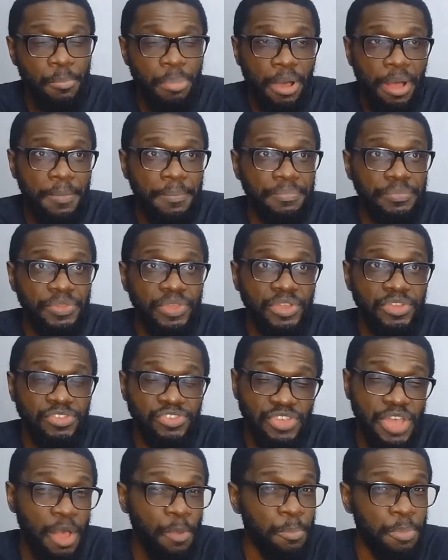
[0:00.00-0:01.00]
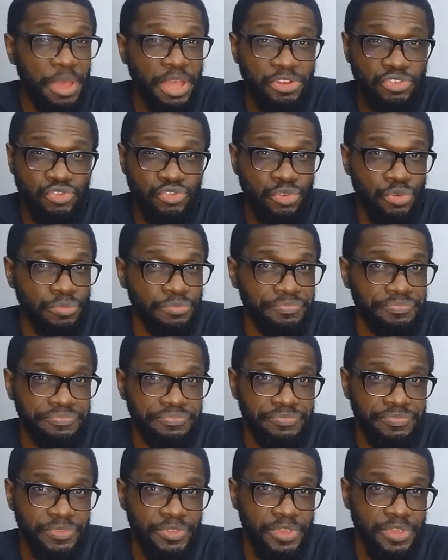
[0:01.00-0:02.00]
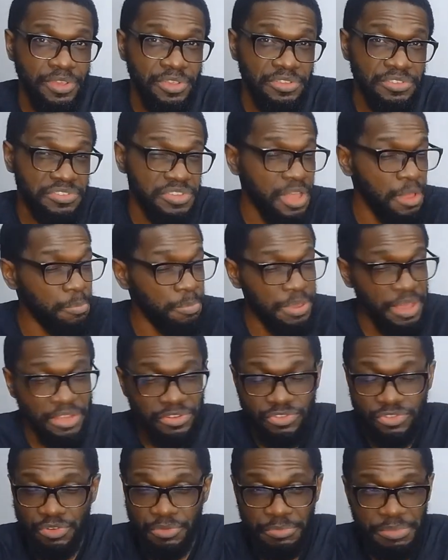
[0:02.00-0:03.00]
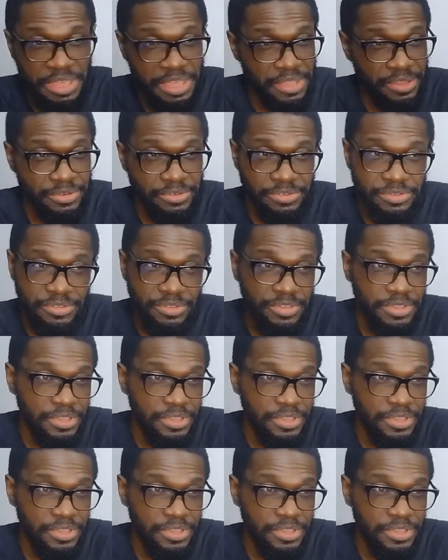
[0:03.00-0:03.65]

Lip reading: But João Pedro, man,